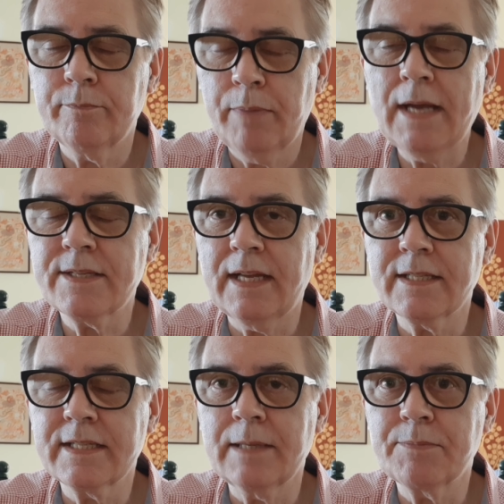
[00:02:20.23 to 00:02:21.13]
pass
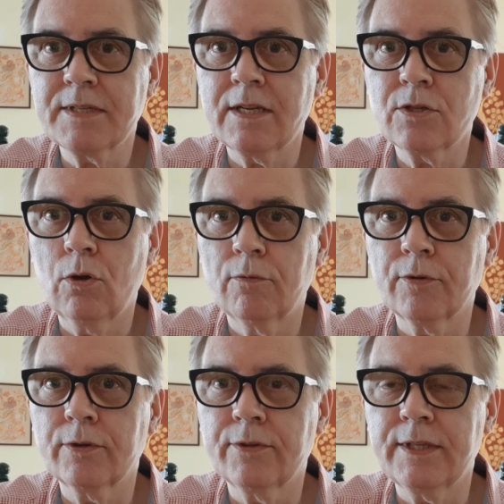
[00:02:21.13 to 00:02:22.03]
that slip stitch
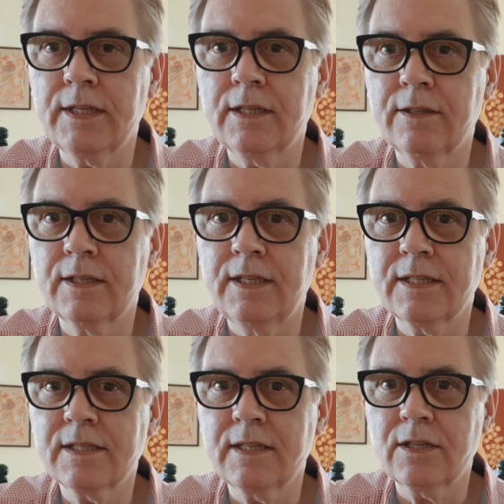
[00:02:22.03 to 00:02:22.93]
over the
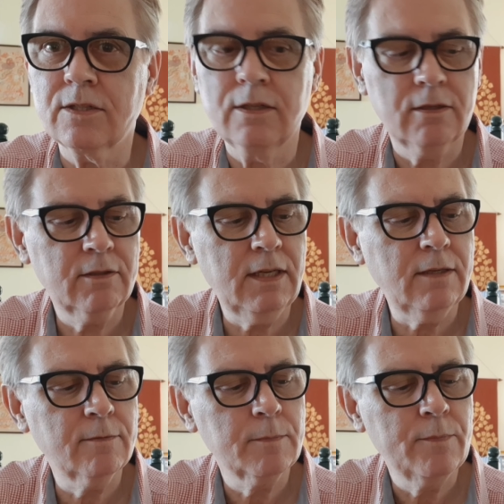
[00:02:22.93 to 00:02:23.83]
knit stitch, okay?
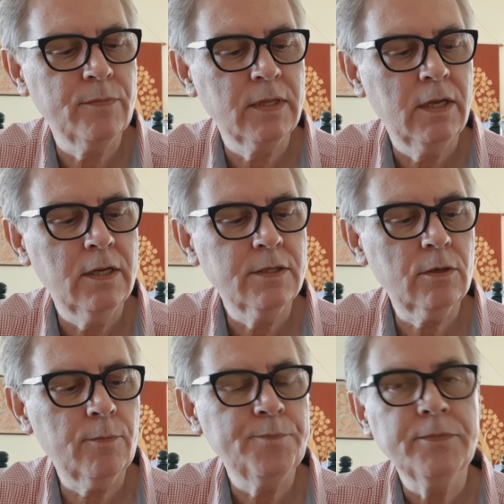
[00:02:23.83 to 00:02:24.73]

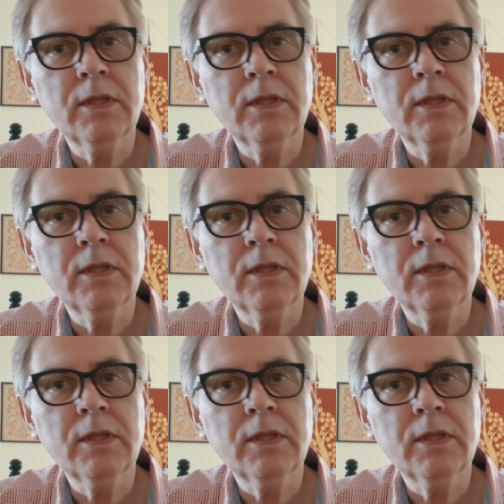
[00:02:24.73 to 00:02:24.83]
So